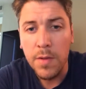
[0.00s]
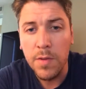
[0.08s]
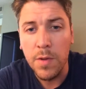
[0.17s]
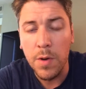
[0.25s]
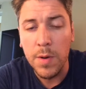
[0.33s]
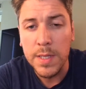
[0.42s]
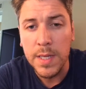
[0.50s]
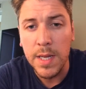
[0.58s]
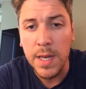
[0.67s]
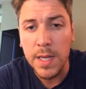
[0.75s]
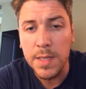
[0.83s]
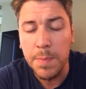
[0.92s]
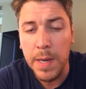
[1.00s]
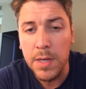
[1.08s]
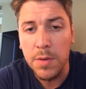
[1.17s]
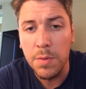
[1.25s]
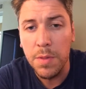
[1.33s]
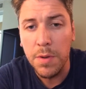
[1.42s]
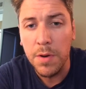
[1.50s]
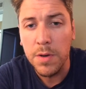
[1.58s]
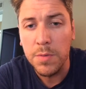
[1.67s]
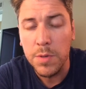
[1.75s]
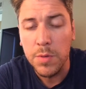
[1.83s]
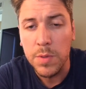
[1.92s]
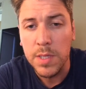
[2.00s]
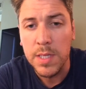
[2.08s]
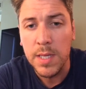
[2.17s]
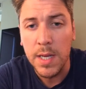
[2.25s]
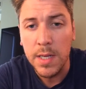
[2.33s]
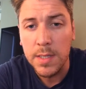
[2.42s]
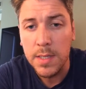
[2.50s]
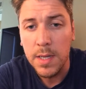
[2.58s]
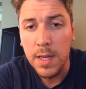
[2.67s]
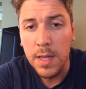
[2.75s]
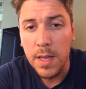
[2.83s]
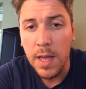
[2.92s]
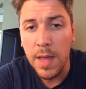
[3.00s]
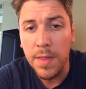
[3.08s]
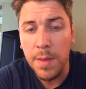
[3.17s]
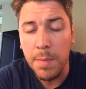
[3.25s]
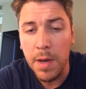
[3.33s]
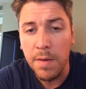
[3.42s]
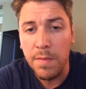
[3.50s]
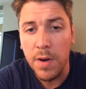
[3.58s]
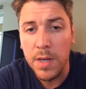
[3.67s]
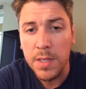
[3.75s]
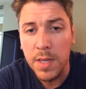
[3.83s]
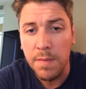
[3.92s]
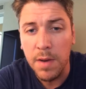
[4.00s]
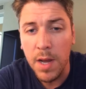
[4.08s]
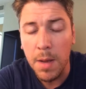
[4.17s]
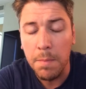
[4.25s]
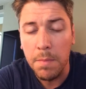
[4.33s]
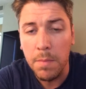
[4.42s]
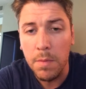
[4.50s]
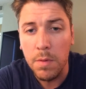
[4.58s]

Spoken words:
So his innings by 2/3, which was 6, and the amount of runs given up,